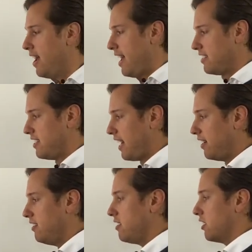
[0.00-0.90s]
And
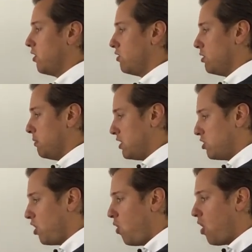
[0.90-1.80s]
second, they're going to be
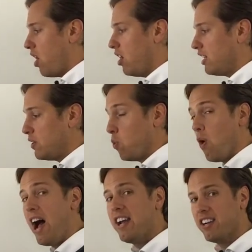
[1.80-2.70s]
so hardly
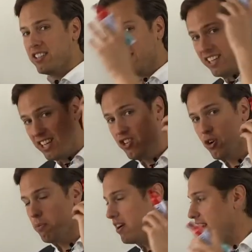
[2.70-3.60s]
wired in
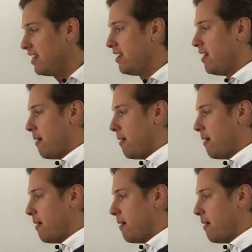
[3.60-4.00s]
your brain